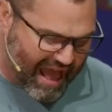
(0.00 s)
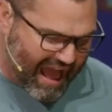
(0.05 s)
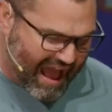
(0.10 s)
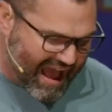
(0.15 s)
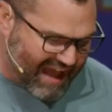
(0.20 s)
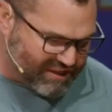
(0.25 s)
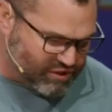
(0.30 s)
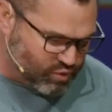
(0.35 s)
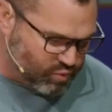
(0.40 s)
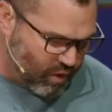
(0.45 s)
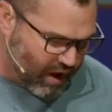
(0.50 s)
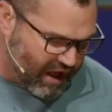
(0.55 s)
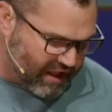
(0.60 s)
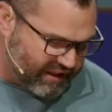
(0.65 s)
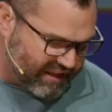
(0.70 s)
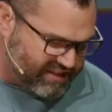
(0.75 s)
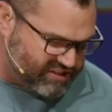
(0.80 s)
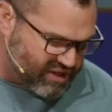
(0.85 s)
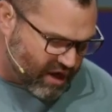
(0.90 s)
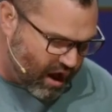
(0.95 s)
as well
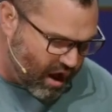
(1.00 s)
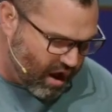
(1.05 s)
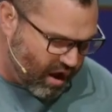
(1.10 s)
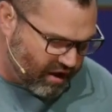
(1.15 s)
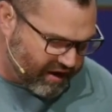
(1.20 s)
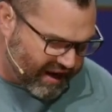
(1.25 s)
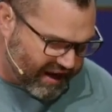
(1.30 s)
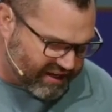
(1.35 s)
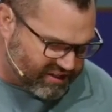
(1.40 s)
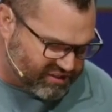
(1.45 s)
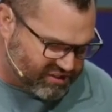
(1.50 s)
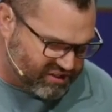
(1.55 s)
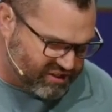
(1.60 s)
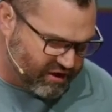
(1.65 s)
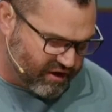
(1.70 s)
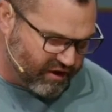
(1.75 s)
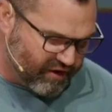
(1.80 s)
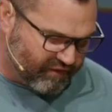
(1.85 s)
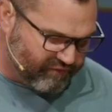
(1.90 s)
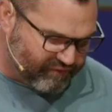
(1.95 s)
as onyx
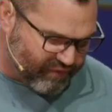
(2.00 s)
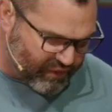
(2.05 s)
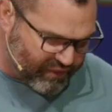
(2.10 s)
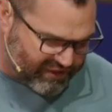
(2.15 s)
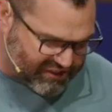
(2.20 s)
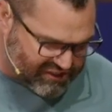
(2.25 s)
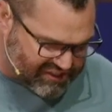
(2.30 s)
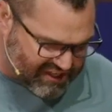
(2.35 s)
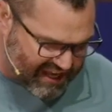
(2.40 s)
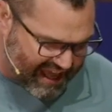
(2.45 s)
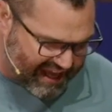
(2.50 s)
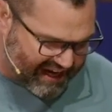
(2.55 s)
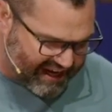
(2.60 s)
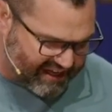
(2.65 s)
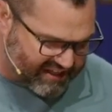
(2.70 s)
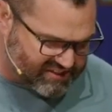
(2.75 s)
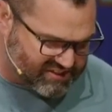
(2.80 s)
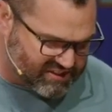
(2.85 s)
for the settings.